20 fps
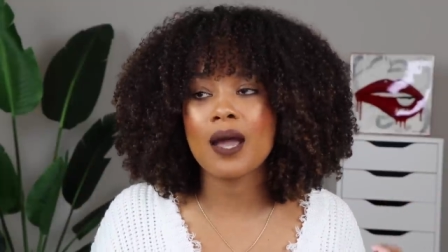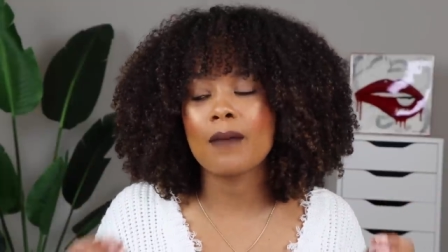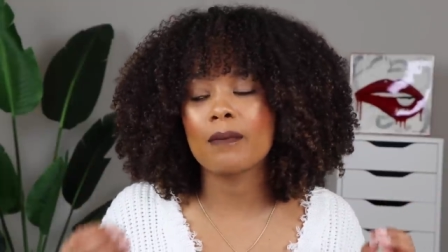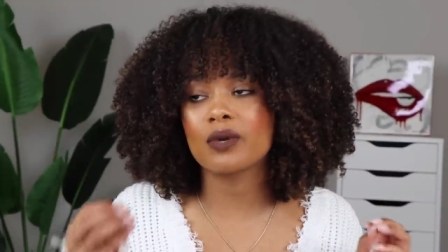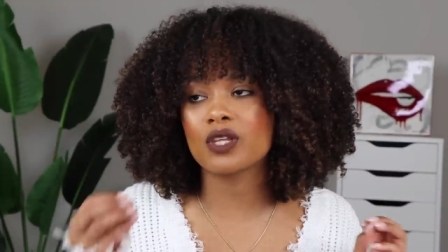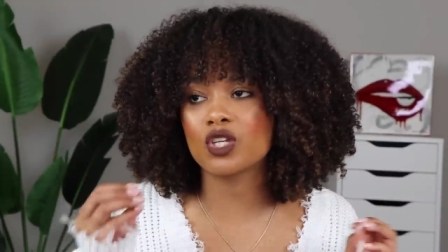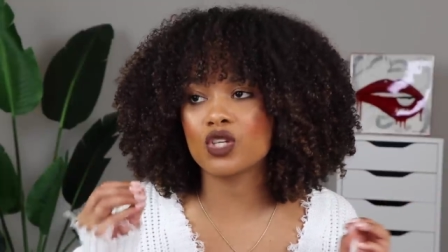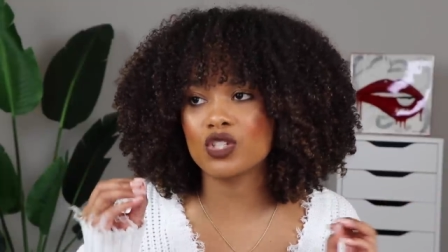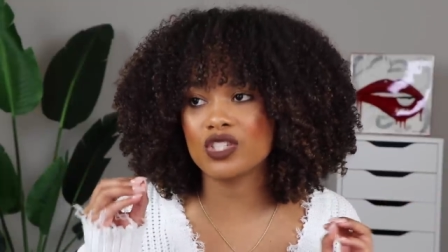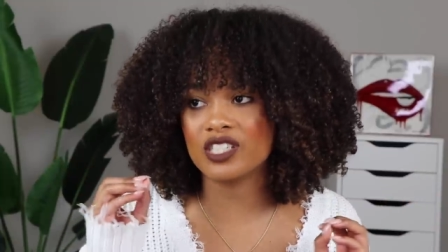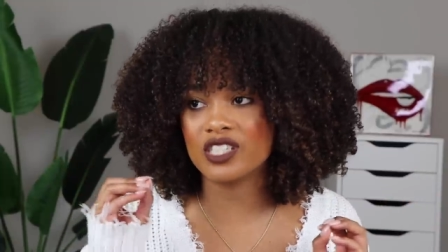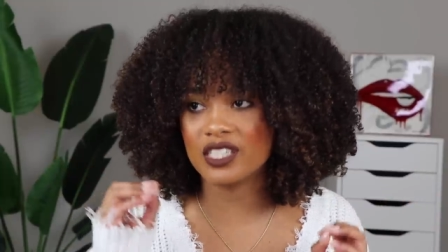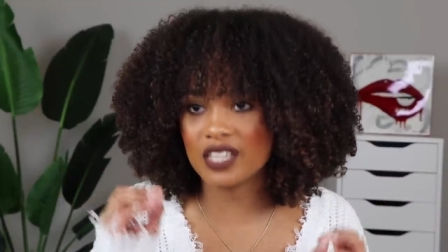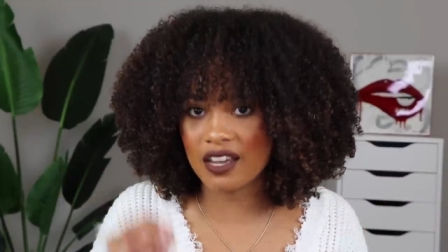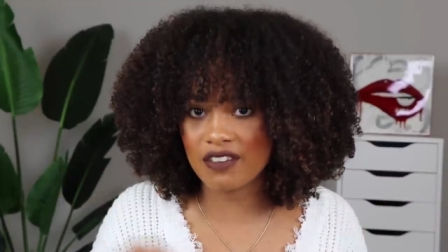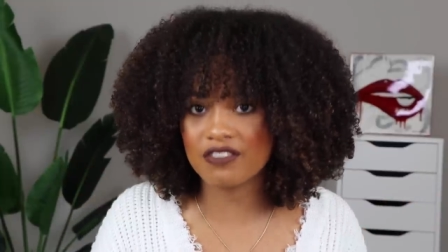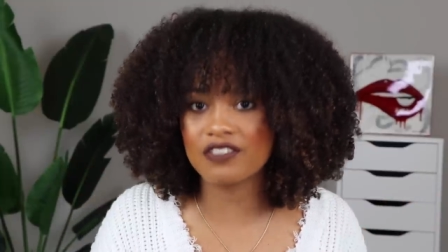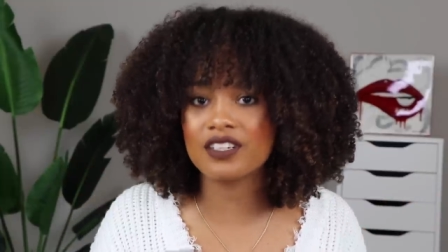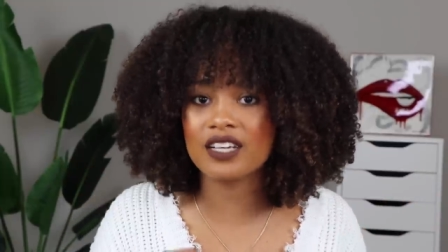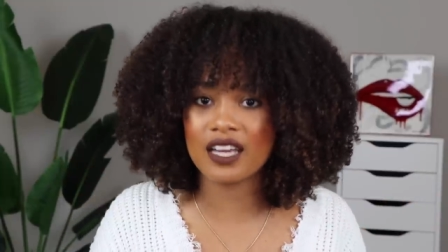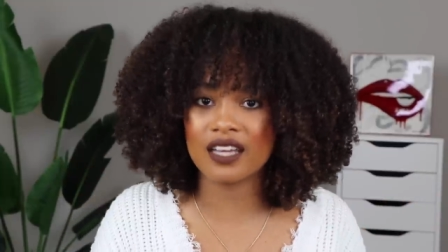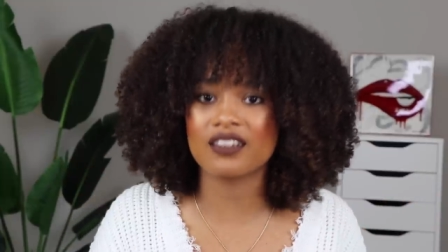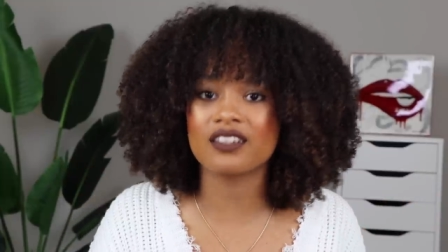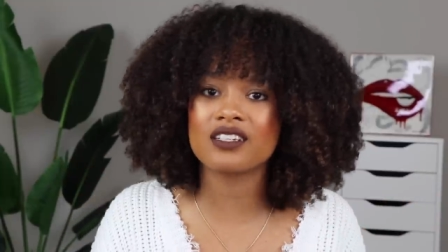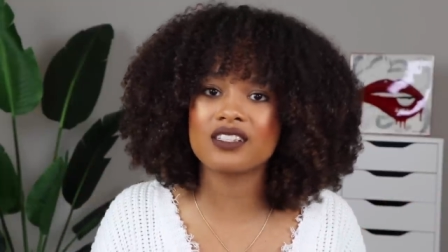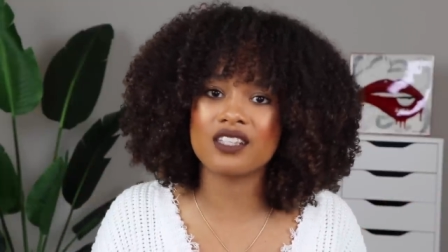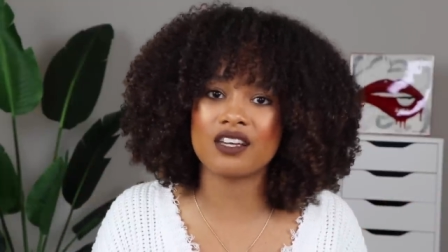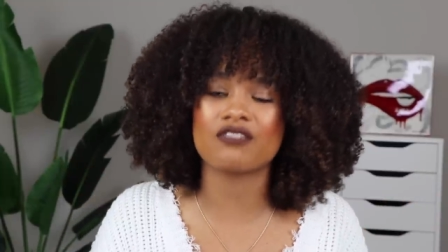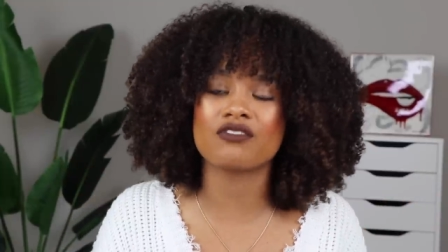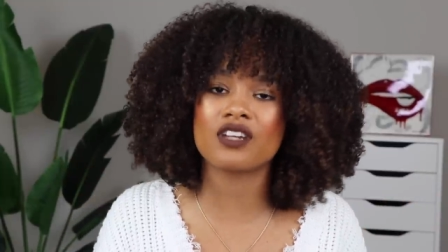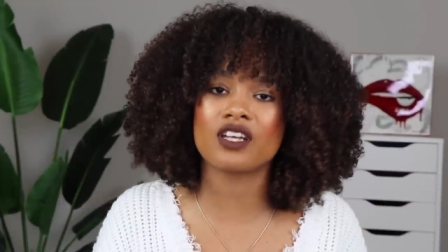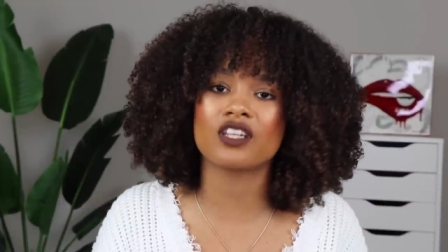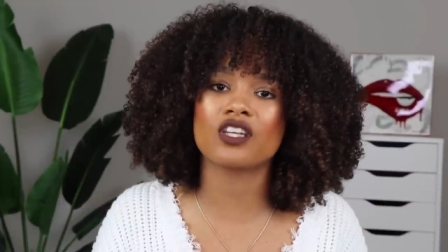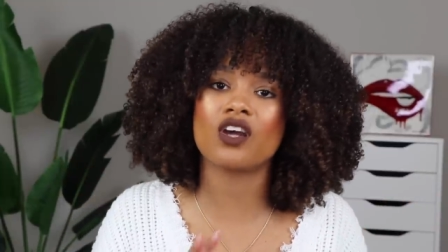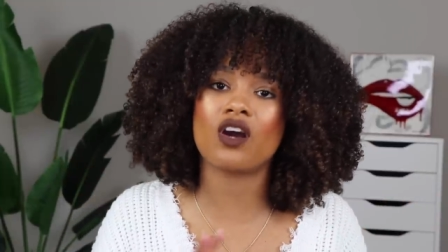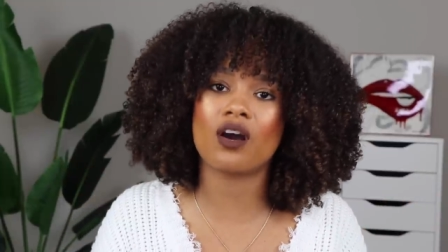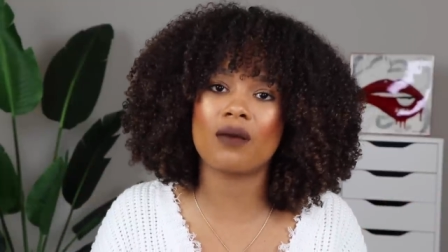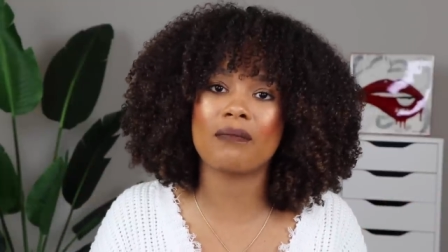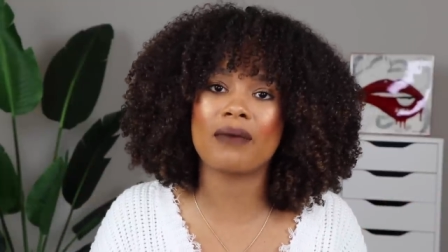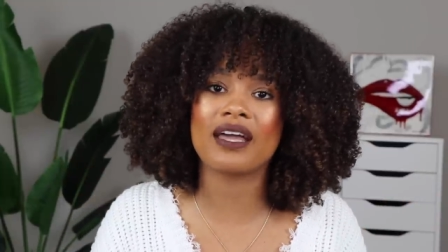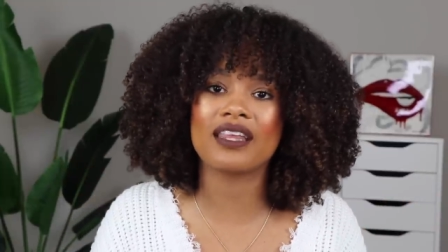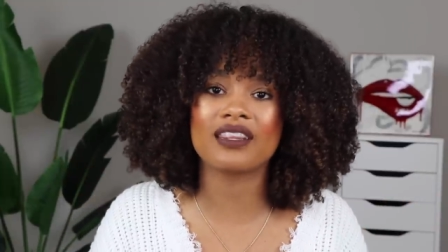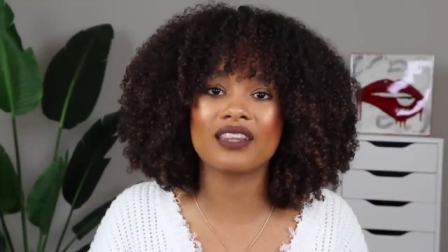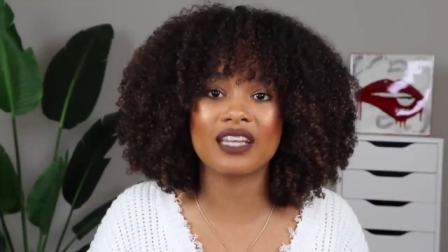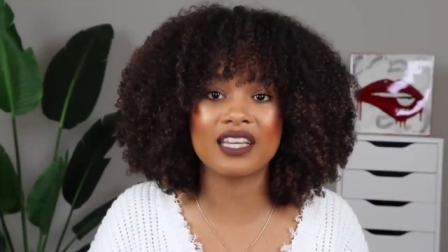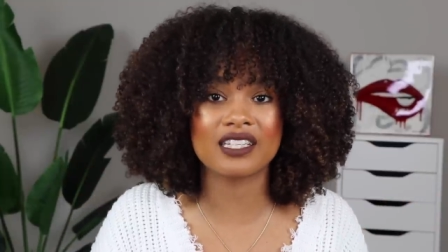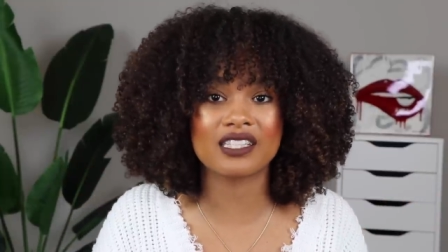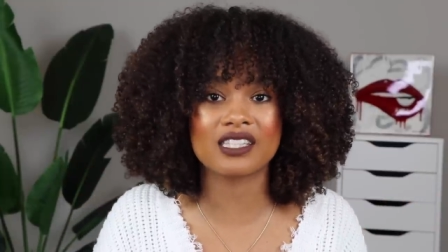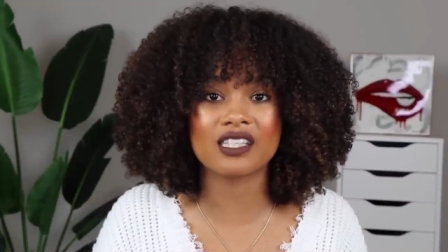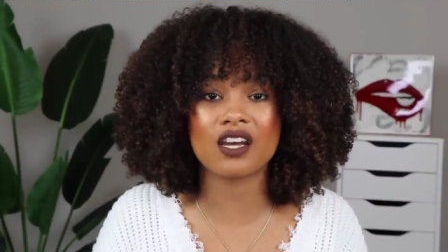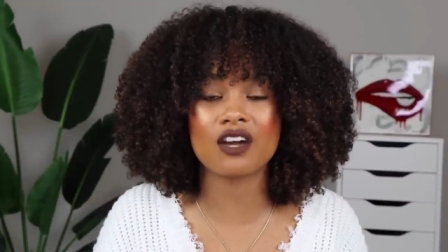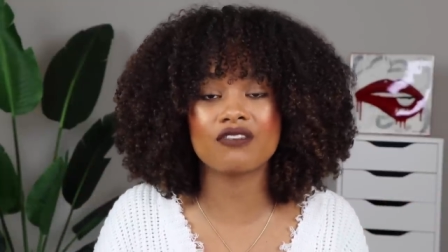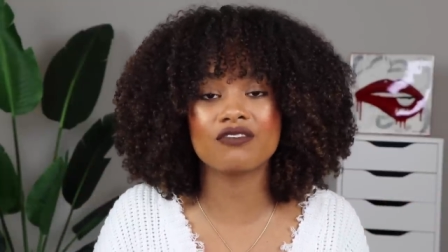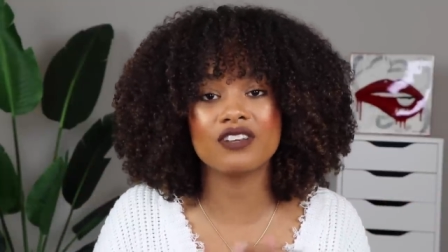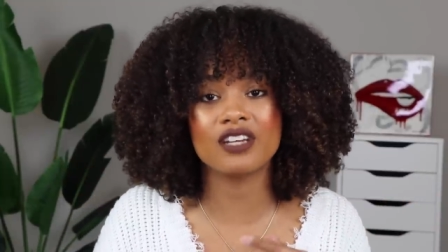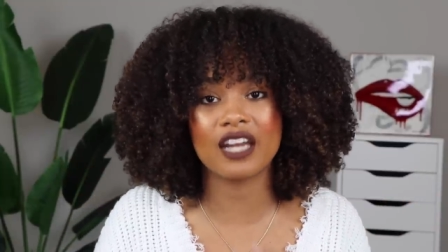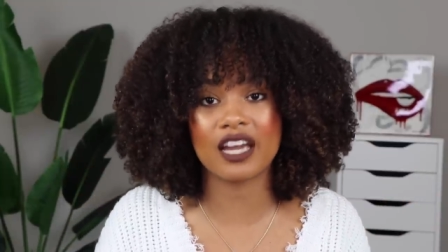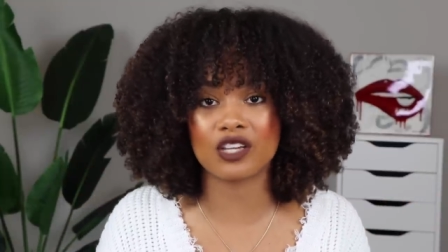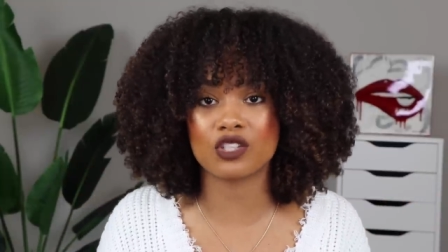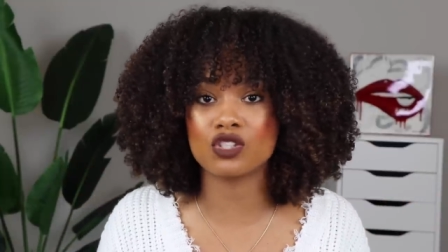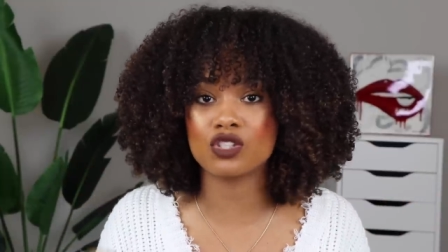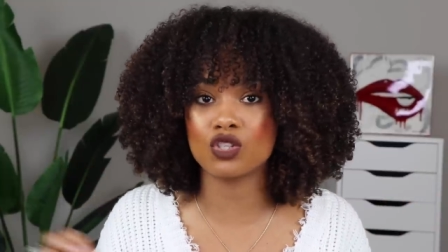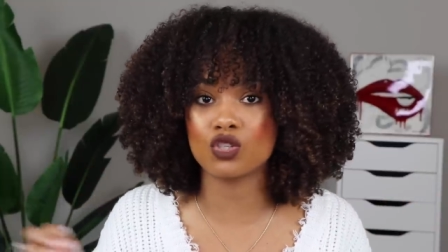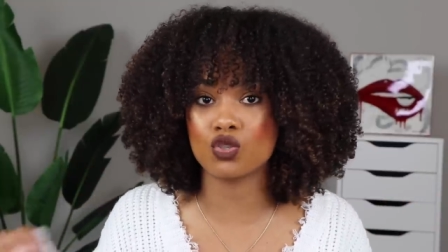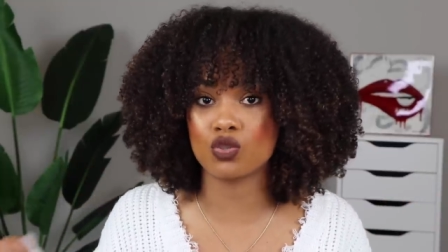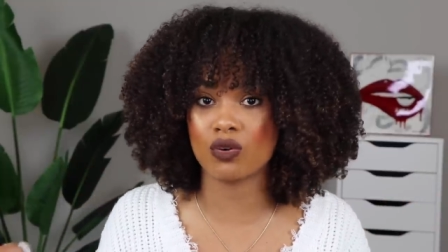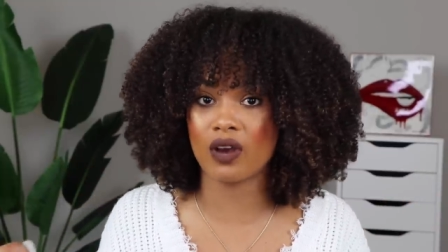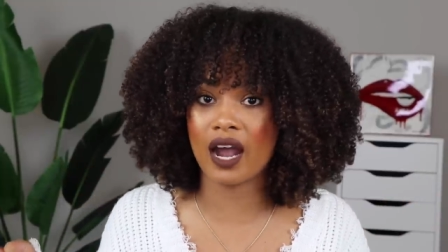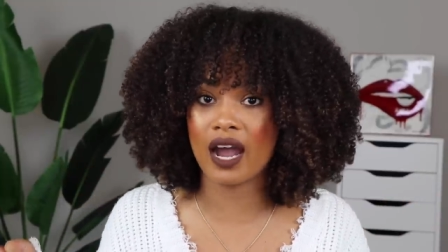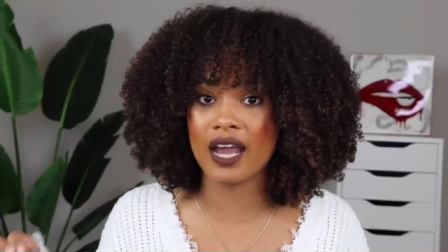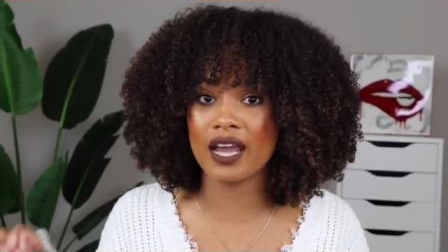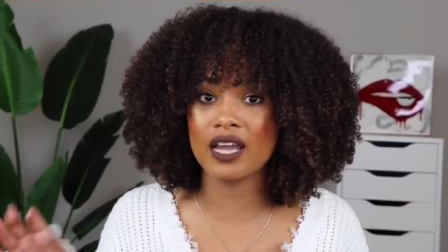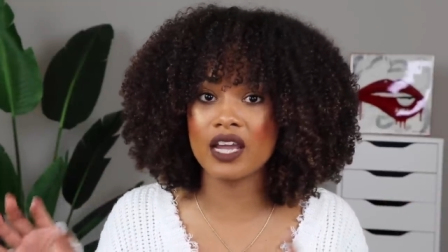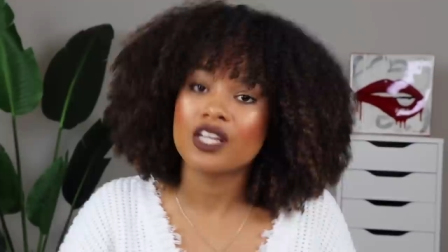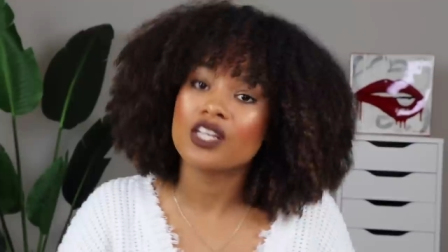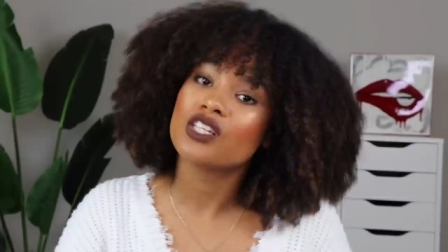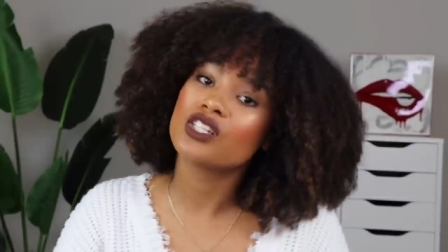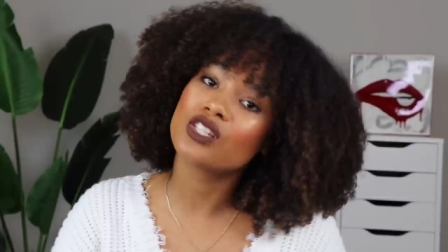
but they're definitely, definitely on my list of next to try.